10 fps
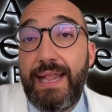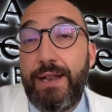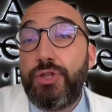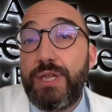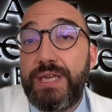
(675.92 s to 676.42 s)

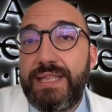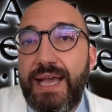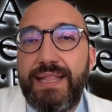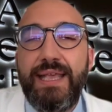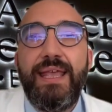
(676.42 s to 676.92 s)

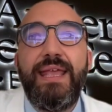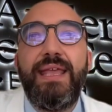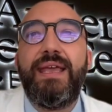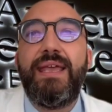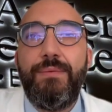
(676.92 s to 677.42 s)
telotristat
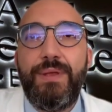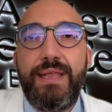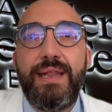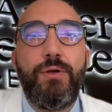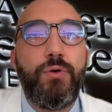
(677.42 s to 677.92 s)

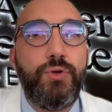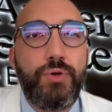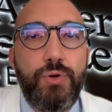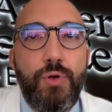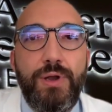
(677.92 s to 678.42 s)
inhibiting and
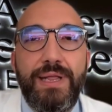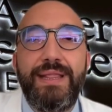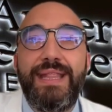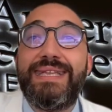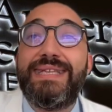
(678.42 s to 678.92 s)

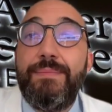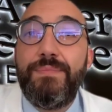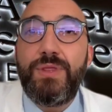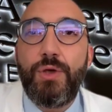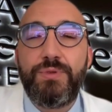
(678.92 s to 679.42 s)
controlling the
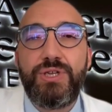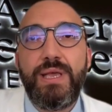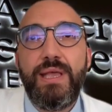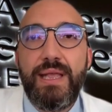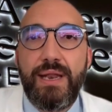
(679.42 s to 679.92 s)
symptoms
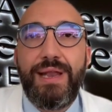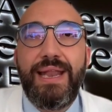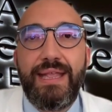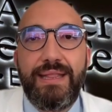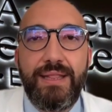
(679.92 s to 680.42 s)

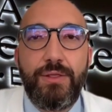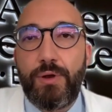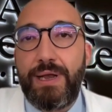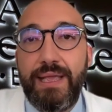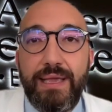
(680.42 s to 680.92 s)
related
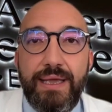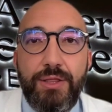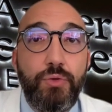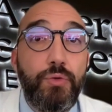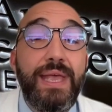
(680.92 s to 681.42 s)
or
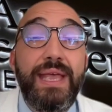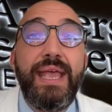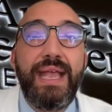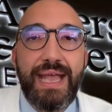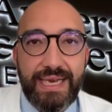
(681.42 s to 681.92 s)
linked to the
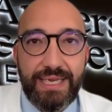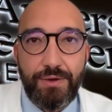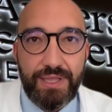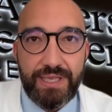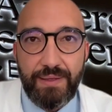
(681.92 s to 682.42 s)

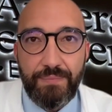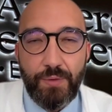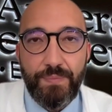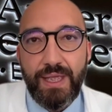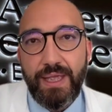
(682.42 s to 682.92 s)
carcinoid
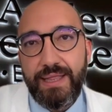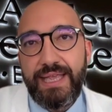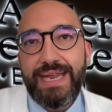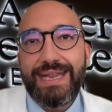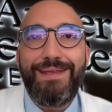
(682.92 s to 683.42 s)
syndrome.
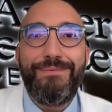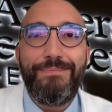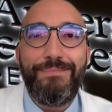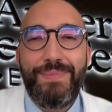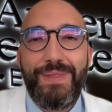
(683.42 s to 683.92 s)
These are
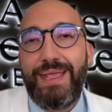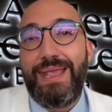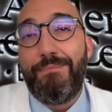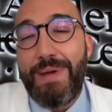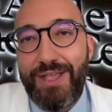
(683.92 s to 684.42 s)

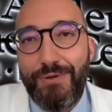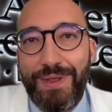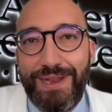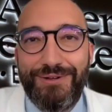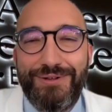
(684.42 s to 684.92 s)
in my
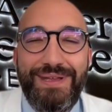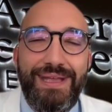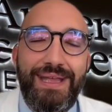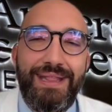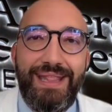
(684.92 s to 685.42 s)
opinion,
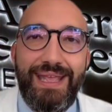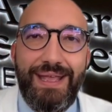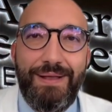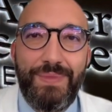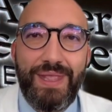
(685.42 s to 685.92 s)

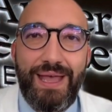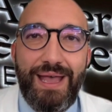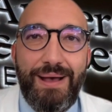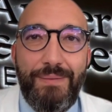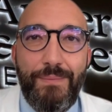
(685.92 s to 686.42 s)
the
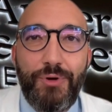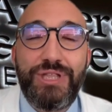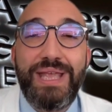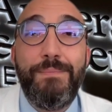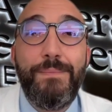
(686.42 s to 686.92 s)

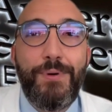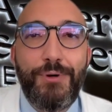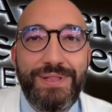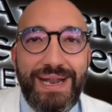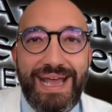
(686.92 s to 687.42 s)
most
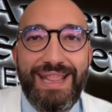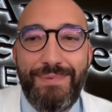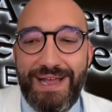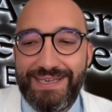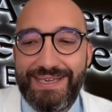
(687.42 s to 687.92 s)
important
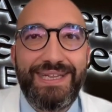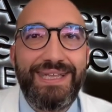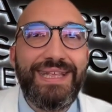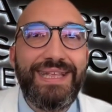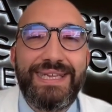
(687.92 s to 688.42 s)
advances
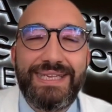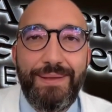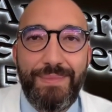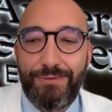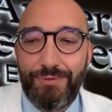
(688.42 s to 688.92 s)
in the
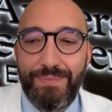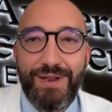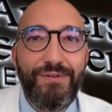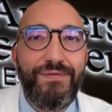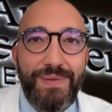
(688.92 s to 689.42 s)
systemic
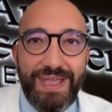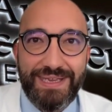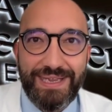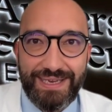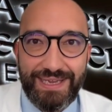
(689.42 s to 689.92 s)
treatment of
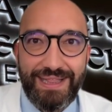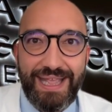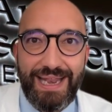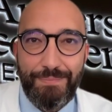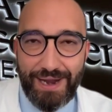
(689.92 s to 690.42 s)
patients in
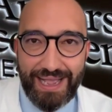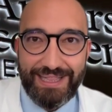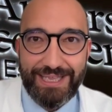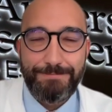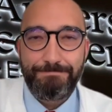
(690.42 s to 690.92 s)
daily
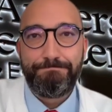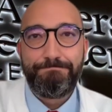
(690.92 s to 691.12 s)
practice.